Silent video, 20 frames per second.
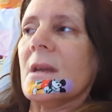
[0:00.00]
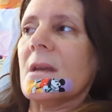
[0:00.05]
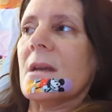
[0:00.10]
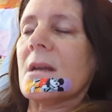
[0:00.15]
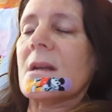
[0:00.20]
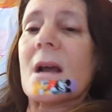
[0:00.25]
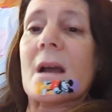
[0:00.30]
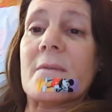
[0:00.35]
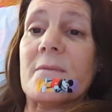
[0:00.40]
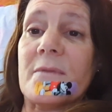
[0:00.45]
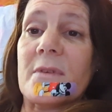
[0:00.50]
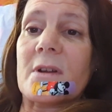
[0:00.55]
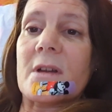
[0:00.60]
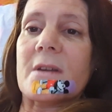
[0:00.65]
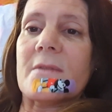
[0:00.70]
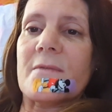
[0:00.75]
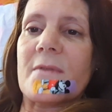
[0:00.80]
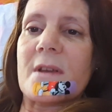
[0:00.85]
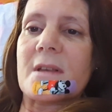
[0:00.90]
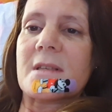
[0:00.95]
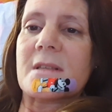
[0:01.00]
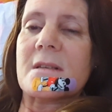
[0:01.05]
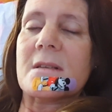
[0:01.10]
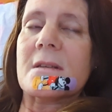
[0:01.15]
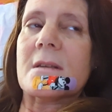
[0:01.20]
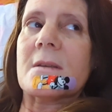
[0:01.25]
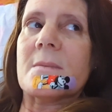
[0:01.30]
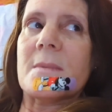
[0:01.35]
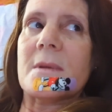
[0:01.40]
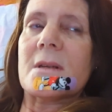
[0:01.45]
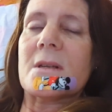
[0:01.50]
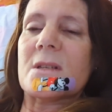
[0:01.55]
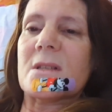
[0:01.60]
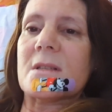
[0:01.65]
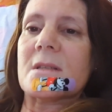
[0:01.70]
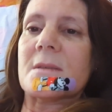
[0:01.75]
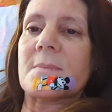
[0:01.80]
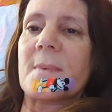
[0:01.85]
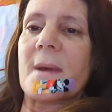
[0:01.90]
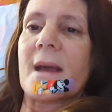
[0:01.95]
And I'm very invested and committed to
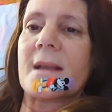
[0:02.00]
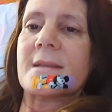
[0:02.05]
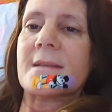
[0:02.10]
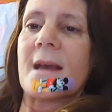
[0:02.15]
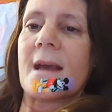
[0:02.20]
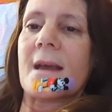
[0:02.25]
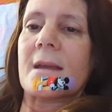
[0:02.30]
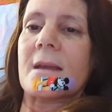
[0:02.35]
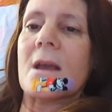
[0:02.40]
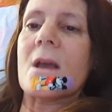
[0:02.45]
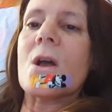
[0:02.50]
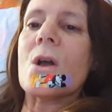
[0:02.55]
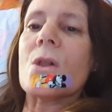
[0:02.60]
this bad day.